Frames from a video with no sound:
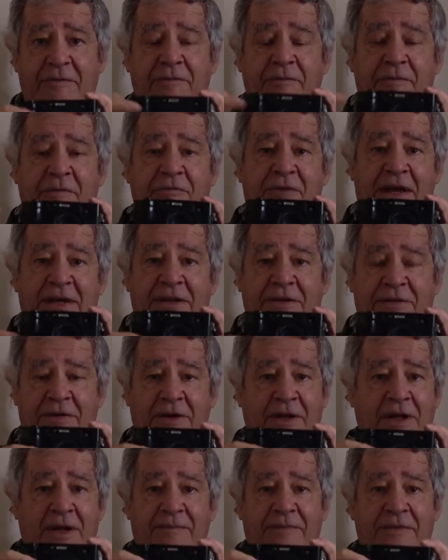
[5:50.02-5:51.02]
range
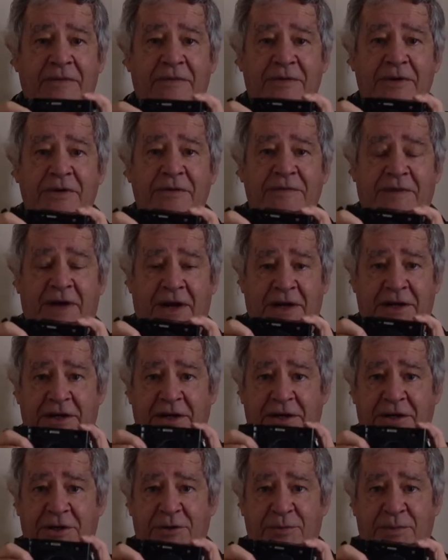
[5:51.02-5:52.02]

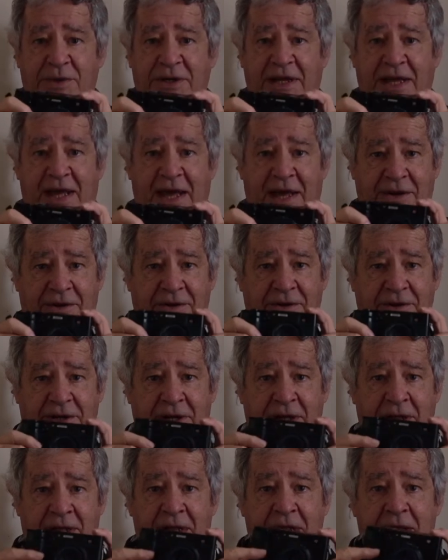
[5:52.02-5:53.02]
viewfinder you would get on a